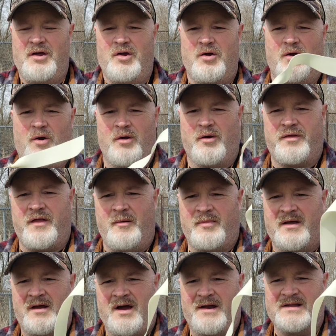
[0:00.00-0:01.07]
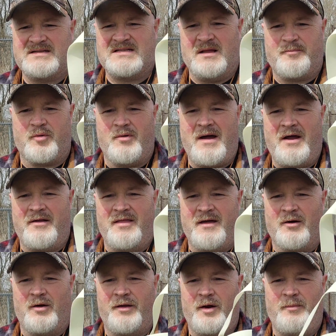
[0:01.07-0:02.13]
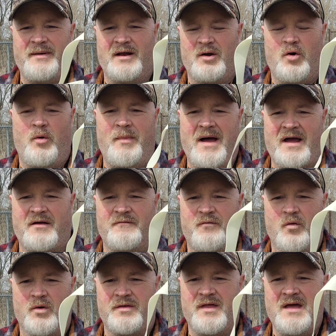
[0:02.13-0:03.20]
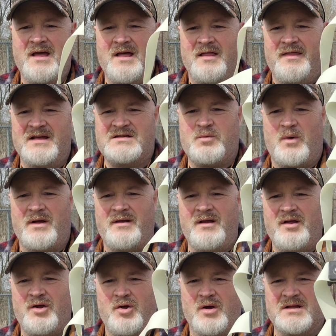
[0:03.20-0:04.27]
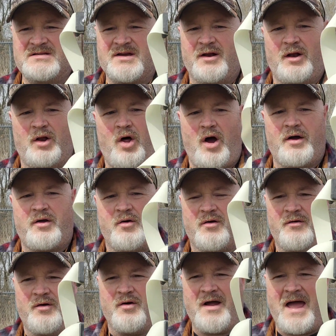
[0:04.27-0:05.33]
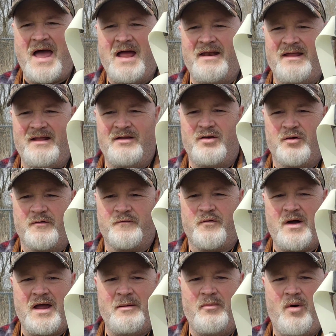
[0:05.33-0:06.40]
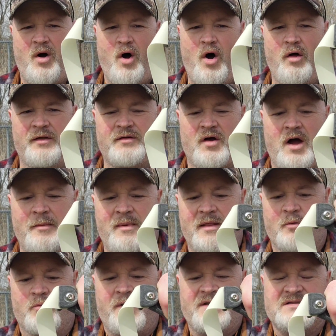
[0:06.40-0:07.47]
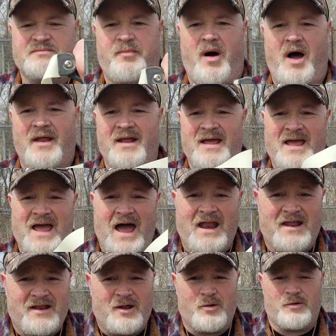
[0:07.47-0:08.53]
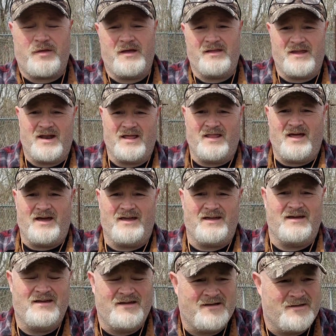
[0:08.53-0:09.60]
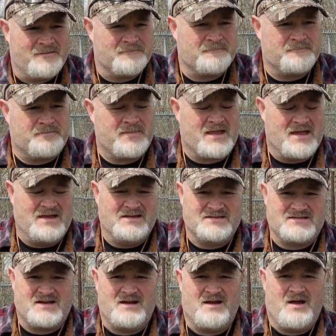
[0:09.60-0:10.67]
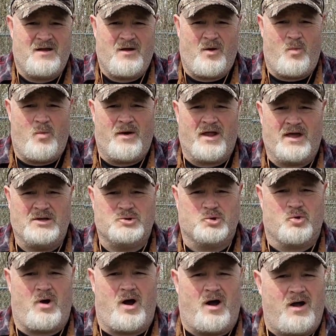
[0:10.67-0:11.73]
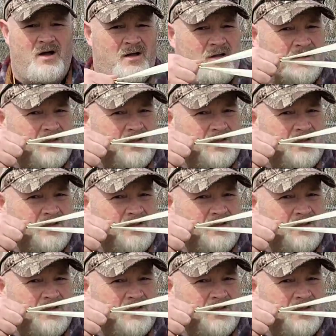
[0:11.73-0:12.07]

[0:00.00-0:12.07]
you know, your thumb can kind of slip around in there a little bit and go back and forth. This one, it's going to lock your hand into your frame all the time in the right spot. And another thing that I like is when I draw,